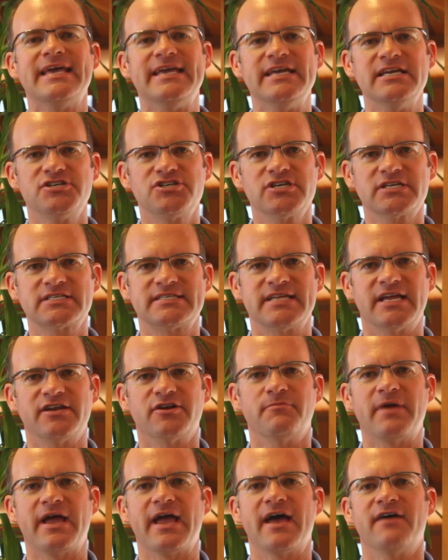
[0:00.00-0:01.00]
Each
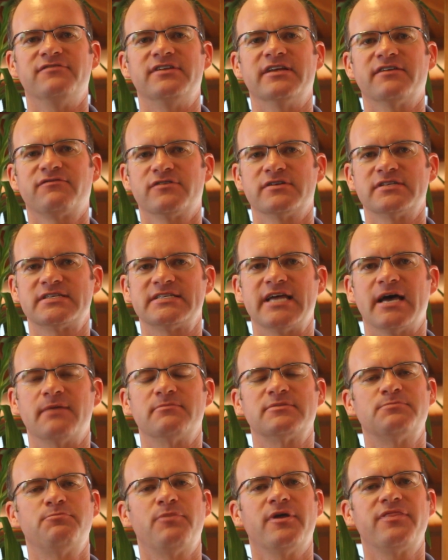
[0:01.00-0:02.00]
extender may have different
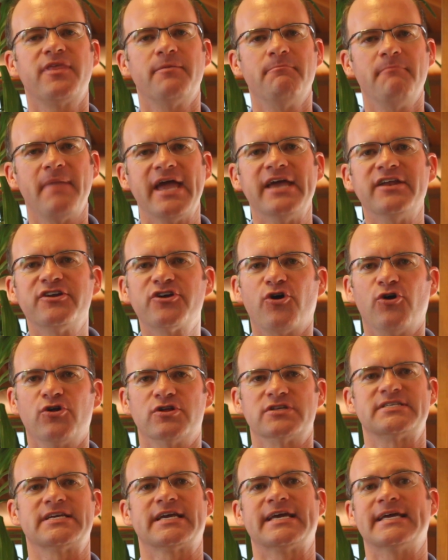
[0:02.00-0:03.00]
steps, but the main
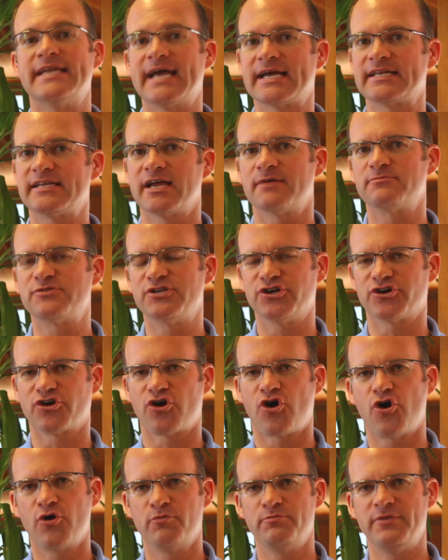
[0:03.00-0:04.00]
goal is to connect it up to your
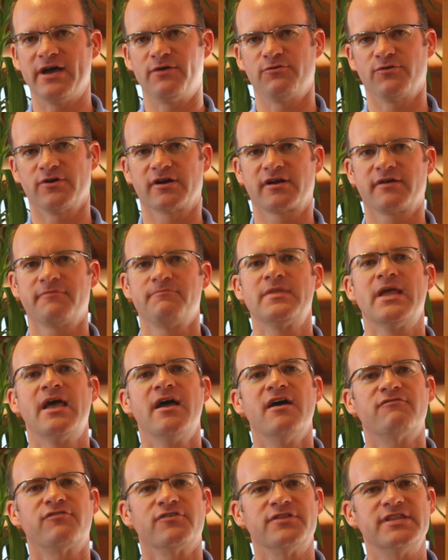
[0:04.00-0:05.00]
home network.
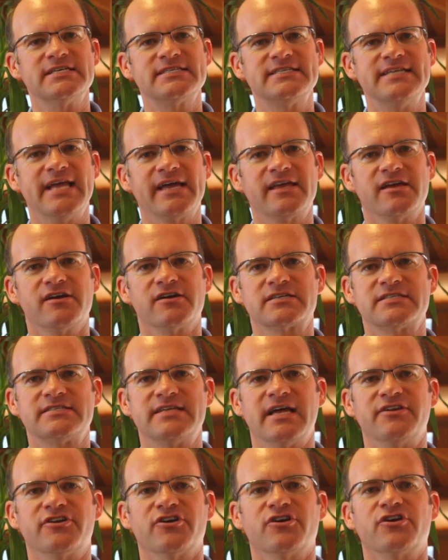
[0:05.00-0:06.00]
For this Netgear
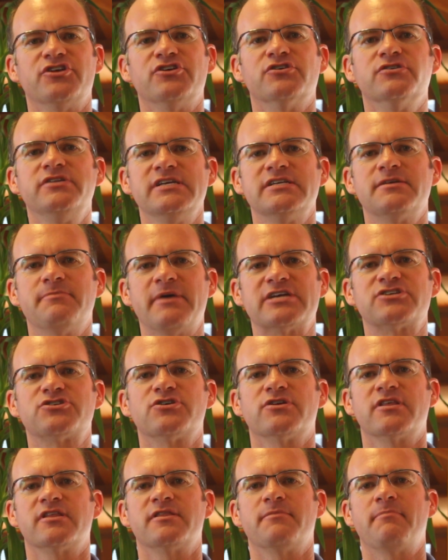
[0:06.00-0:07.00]
extender, you'll need to make
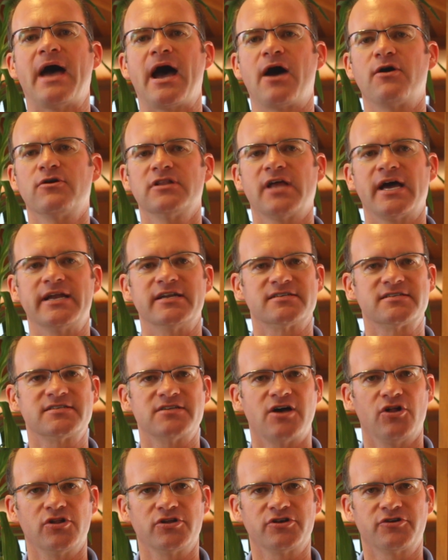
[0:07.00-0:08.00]
sure that the power light is
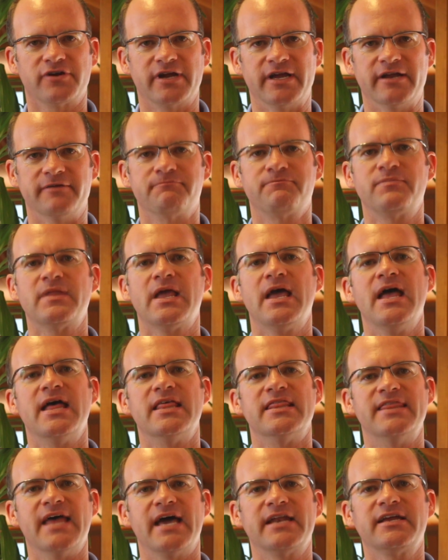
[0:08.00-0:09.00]
solid green.
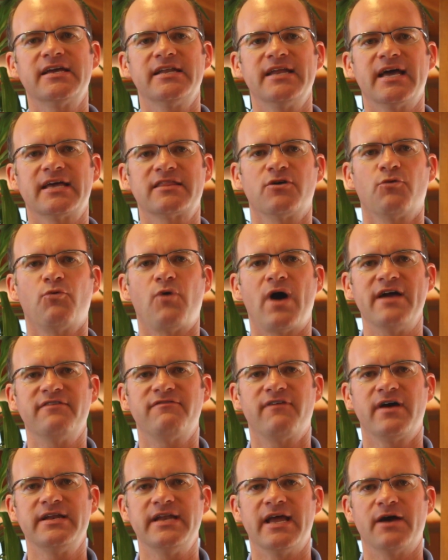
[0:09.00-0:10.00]
Then connect the
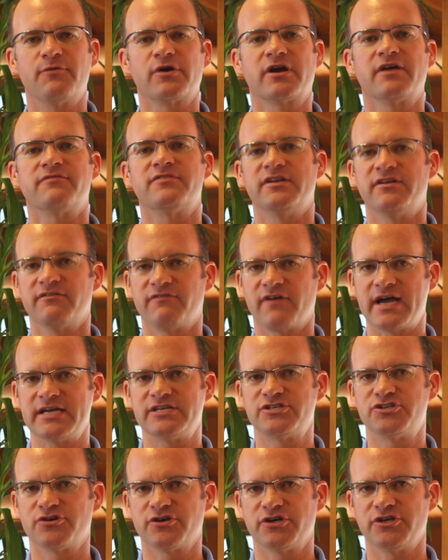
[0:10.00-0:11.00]
Wi-Fi network of the
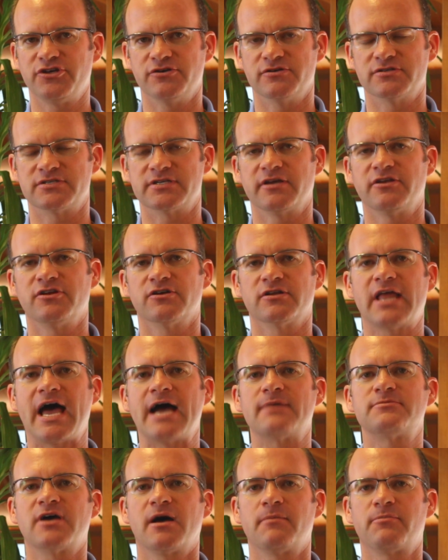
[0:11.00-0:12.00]
device you're using, your
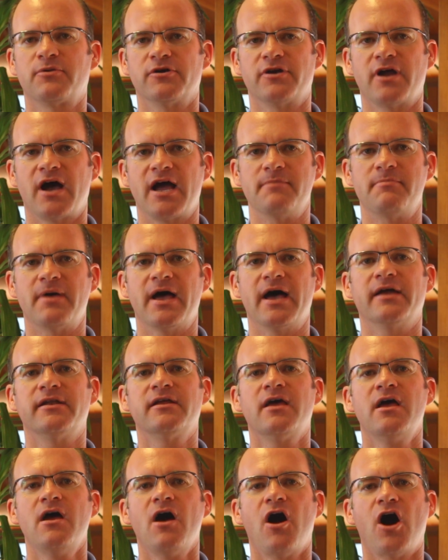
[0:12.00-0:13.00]
laptop or an
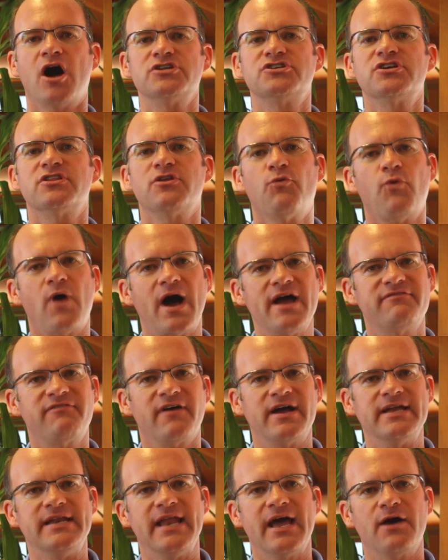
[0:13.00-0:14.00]
iPad, onto the
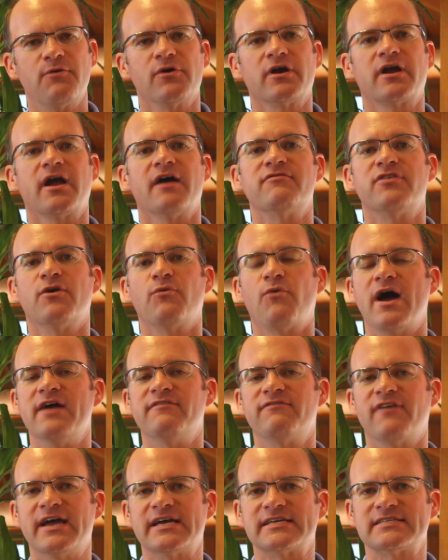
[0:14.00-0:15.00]
Wi-Fi network of the
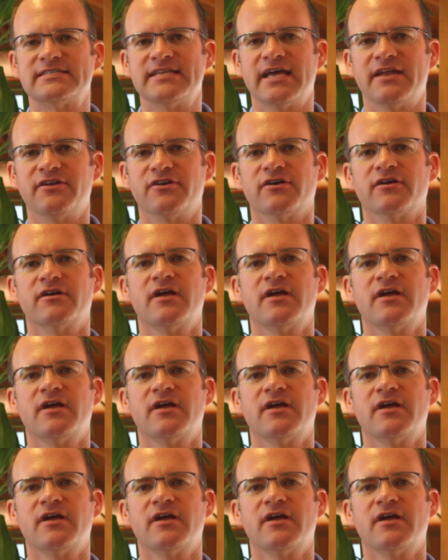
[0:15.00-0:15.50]
Wi-Fi extender.